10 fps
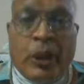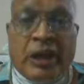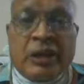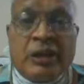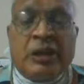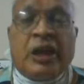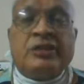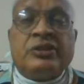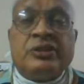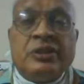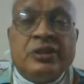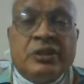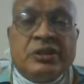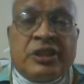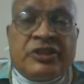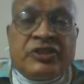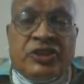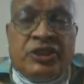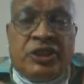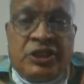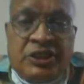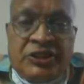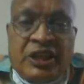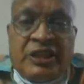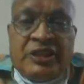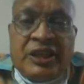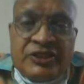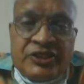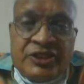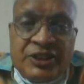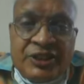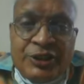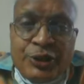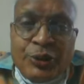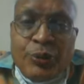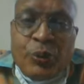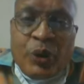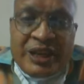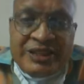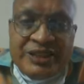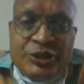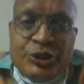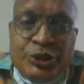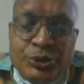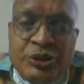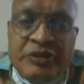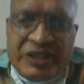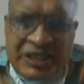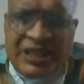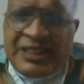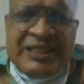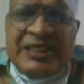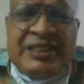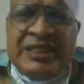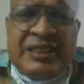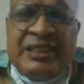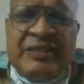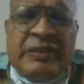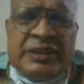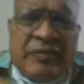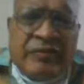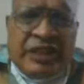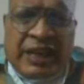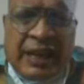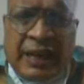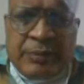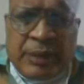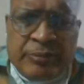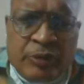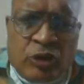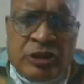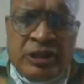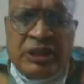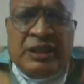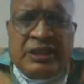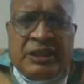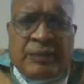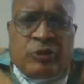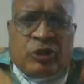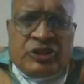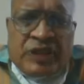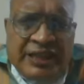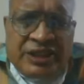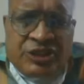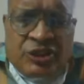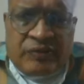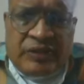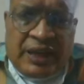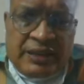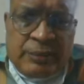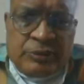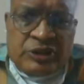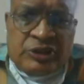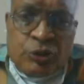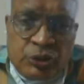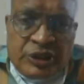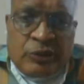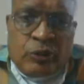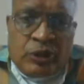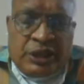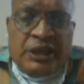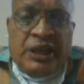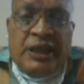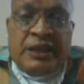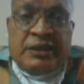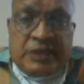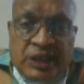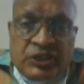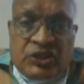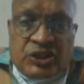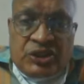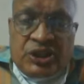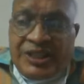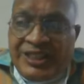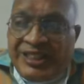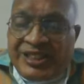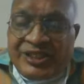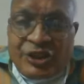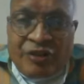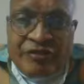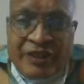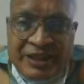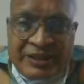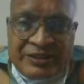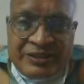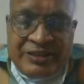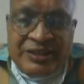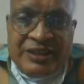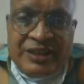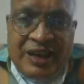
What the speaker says: where earth 360 years are considered one universe. Here this is just given somewhere. I'm not scientist of that. I'm just using only 360 years of earth